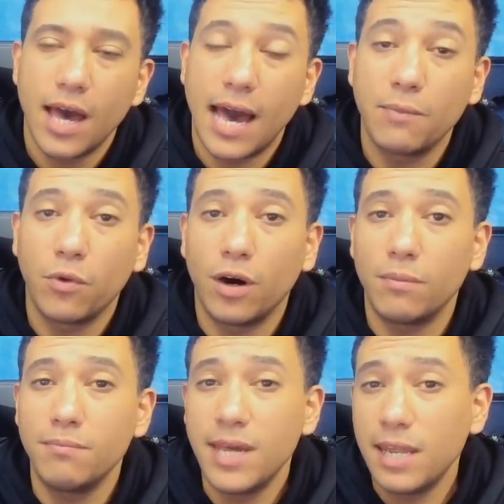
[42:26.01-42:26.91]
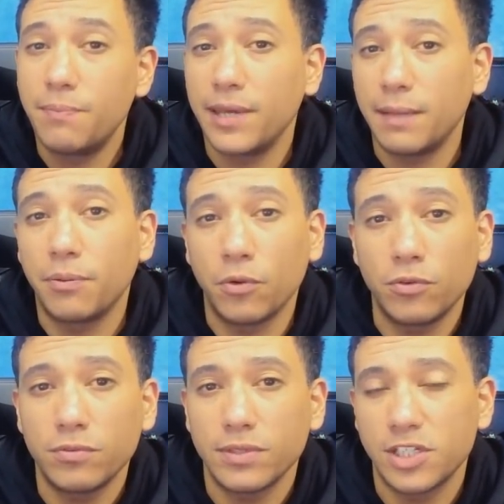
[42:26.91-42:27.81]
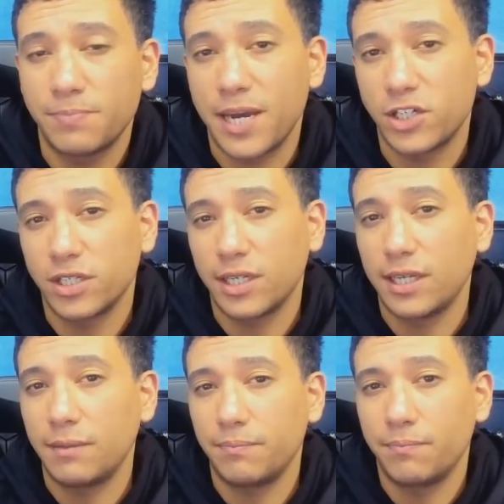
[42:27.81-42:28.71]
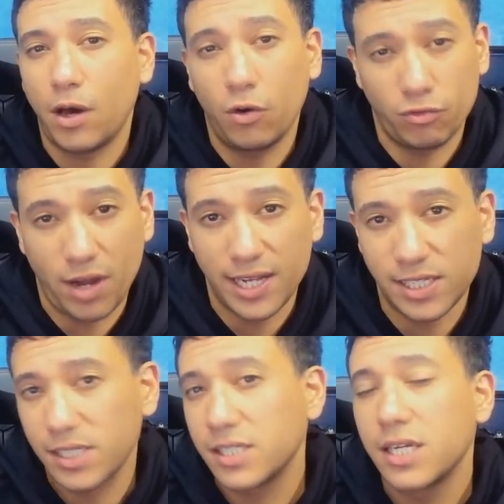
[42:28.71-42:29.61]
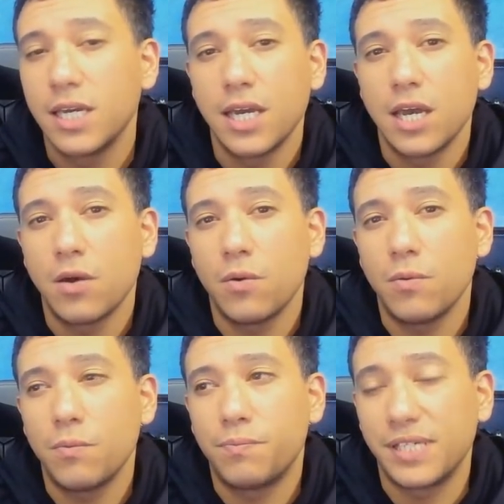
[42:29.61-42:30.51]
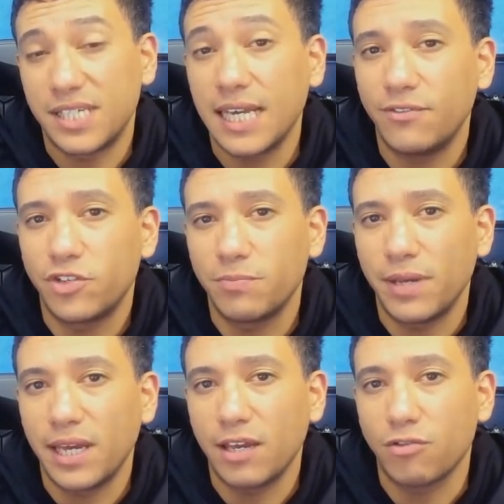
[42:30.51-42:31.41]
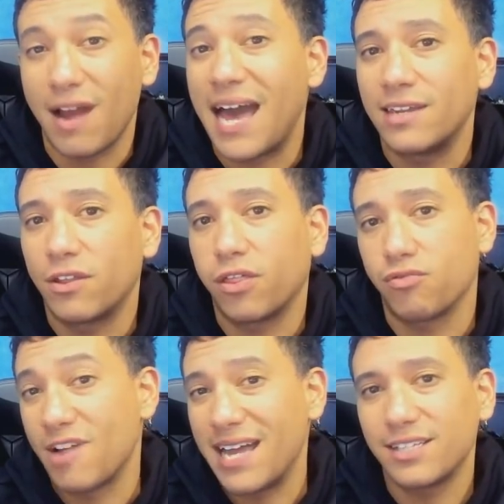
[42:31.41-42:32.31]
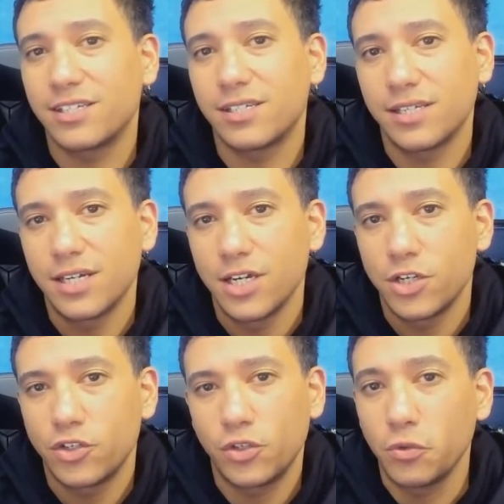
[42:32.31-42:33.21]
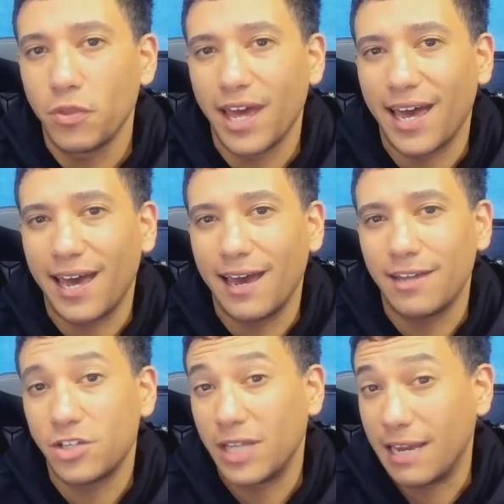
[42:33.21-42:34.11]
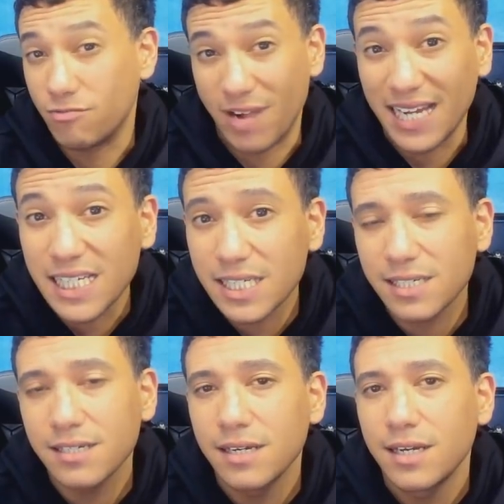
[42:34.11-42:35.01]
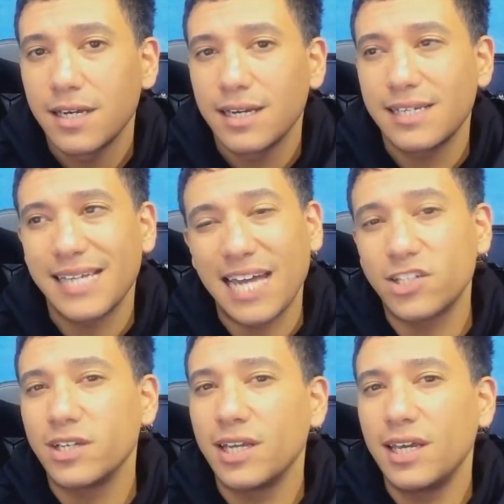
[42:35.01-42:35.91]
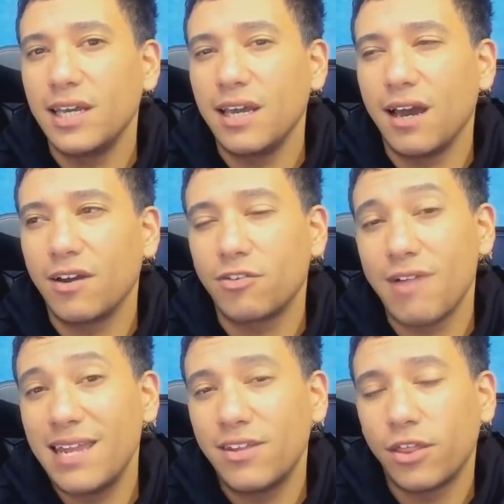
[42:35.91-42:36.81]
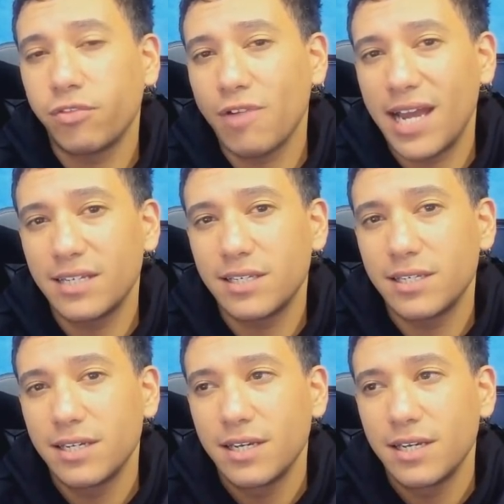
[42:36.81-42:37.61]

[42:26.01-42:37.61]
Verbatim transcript: And what many people, especially alt-righters, perceived to be grand threats to their race is actually a grander threat